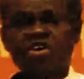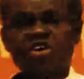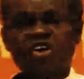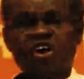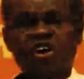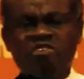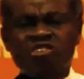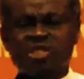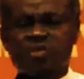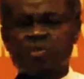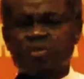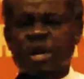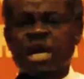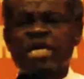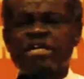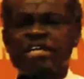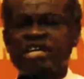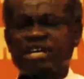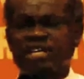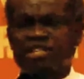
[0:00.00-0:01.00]
of
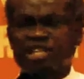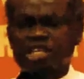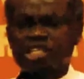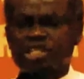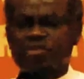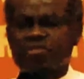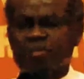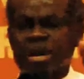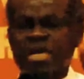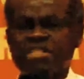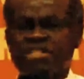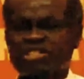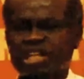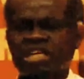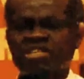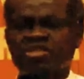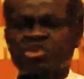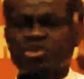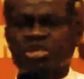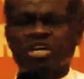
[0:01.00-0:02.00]
spreading this
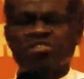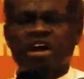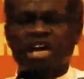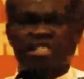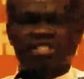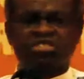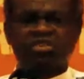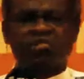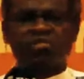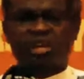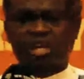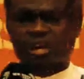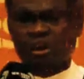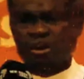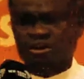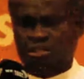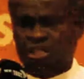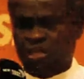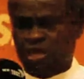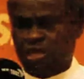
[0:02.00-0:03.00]
message to the rest of the
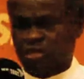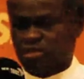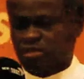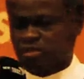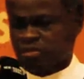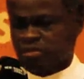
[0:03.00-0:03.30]
continent.